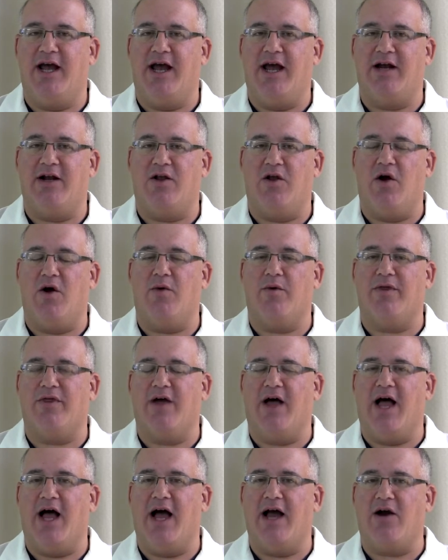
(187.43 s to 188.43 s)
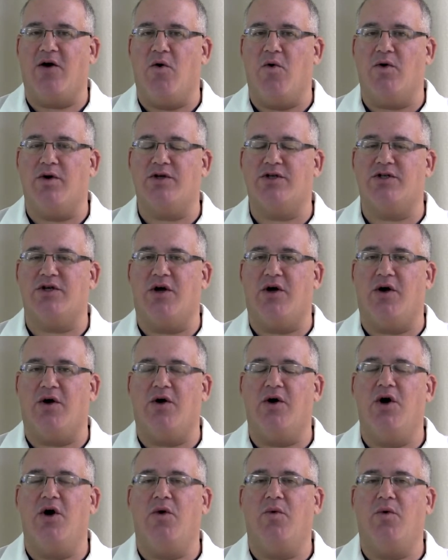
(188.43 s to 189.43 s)
and along with the high
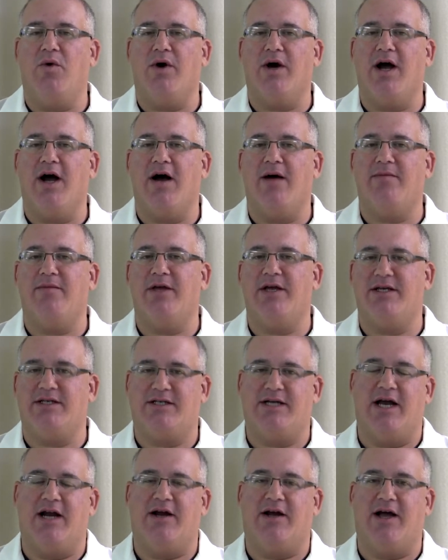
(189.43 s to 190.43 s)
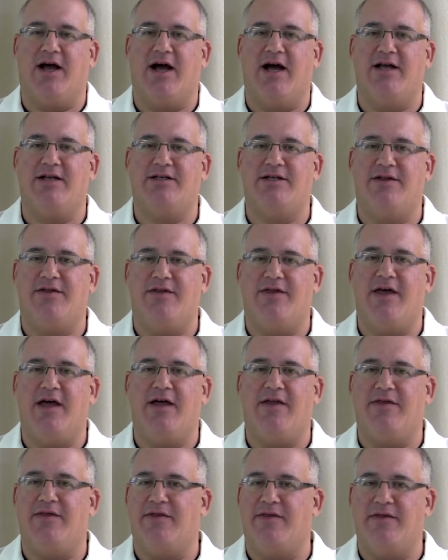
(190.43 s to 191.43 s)
cortisol will come these cytokines, and
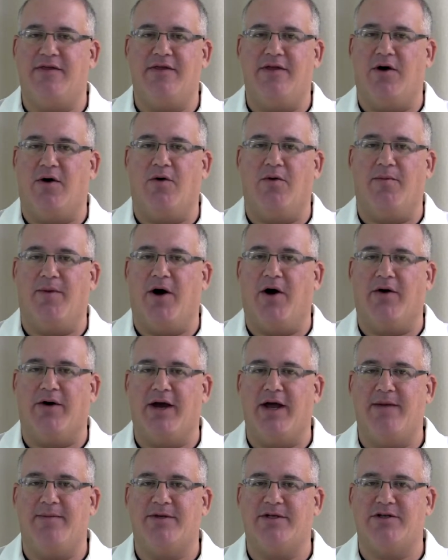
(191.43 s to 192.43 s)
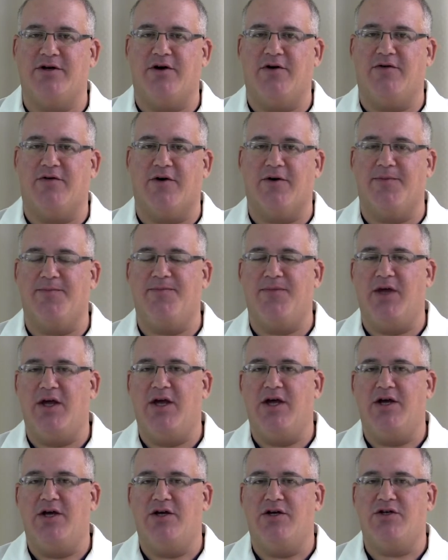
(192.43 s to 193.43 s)
then the whole ball game is over.
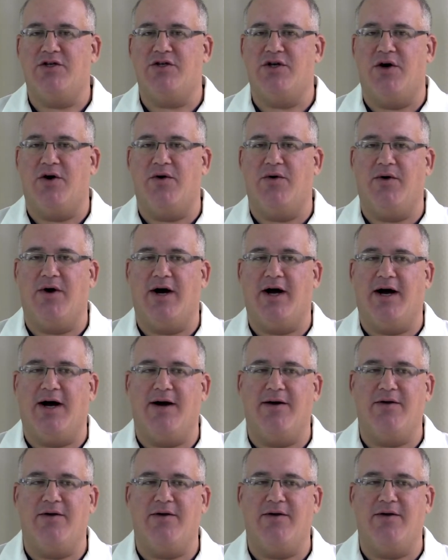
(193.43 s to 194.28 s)
So